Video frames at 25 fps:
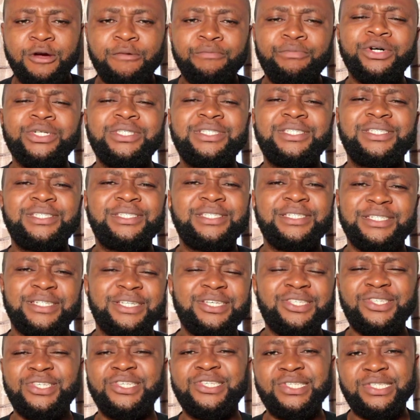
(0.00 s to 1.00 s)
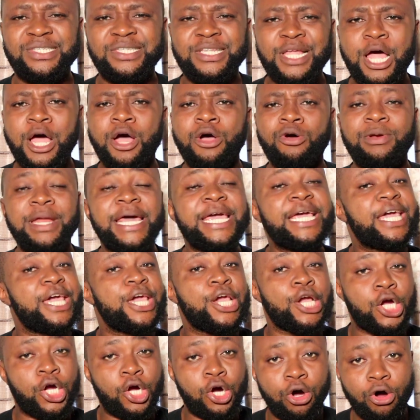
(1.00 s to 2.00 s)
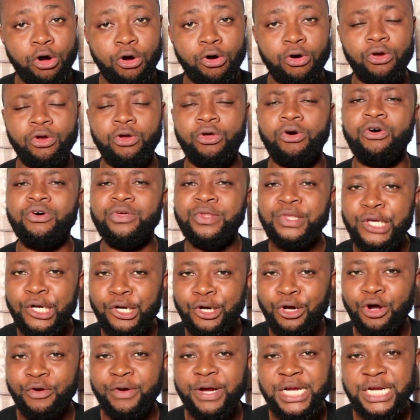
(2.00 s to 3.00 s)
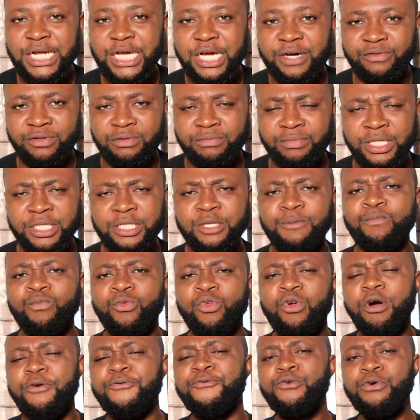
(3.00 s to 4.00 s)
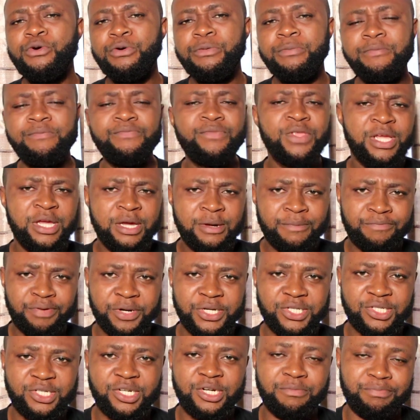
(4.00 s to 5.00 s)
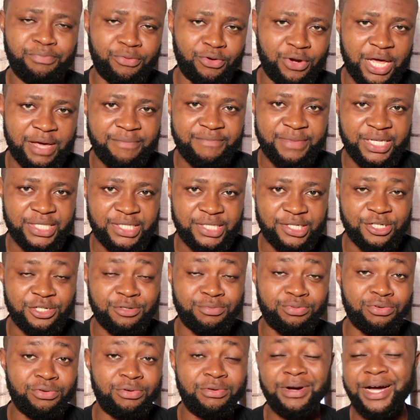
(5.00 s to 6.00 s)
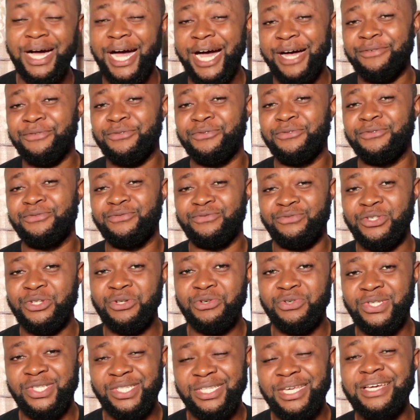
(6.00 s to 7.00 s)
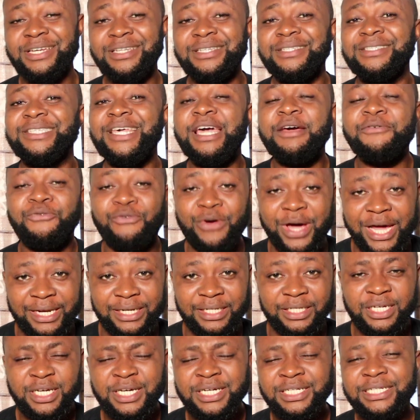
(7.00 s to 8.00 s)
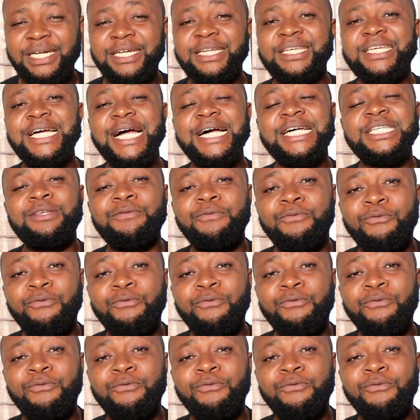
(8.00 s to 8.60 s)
But this is now like a call on the current government, of whom President Bola Ahmed Tinubu have said severally that he has